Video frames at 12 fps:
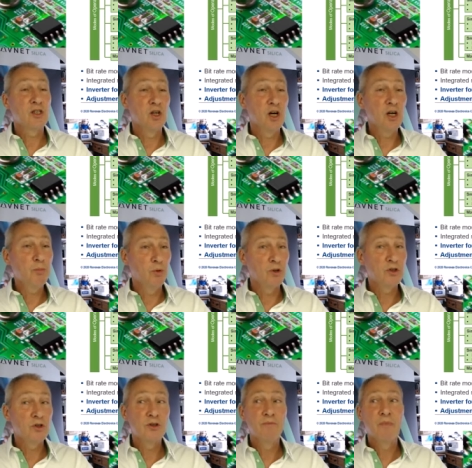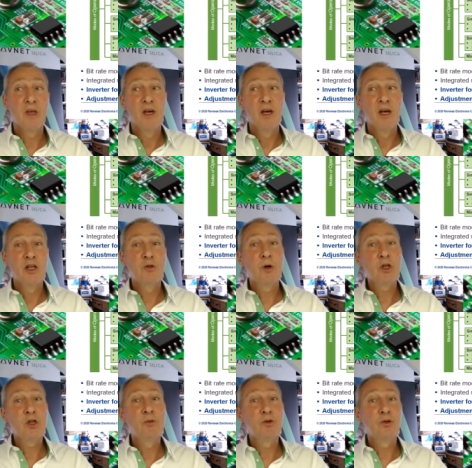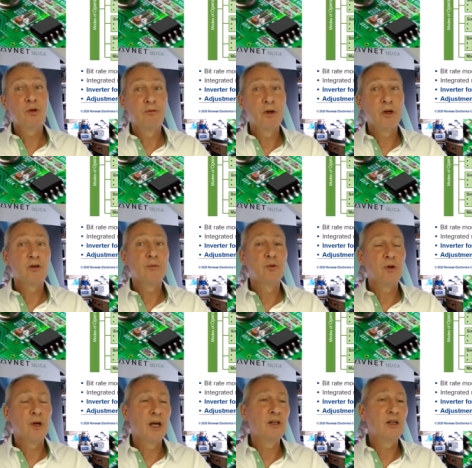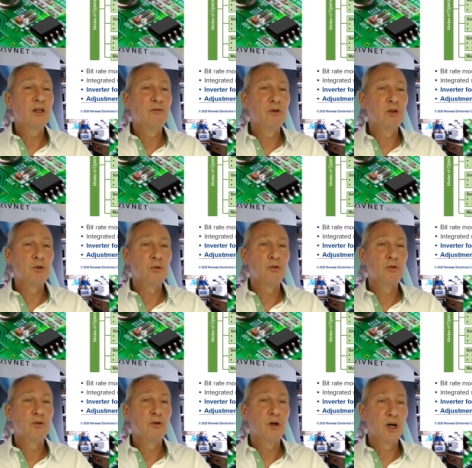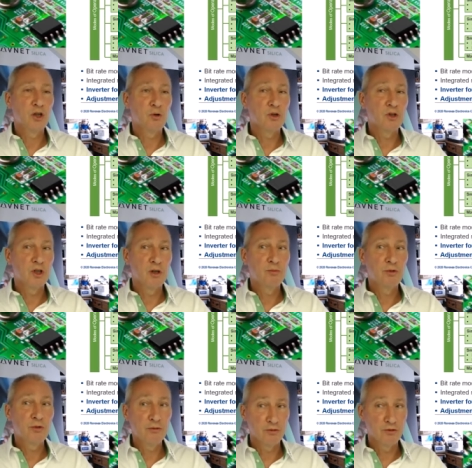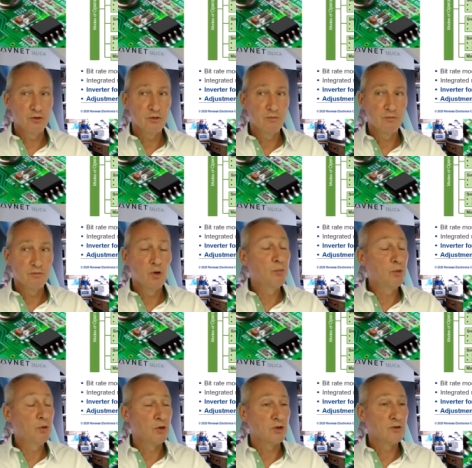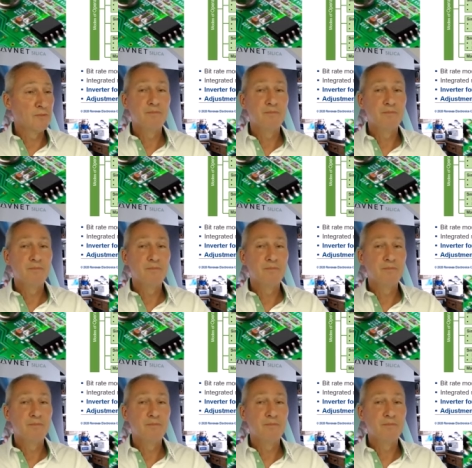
I ports, it is possible to configure up to eight individual I two C peripherals or ports.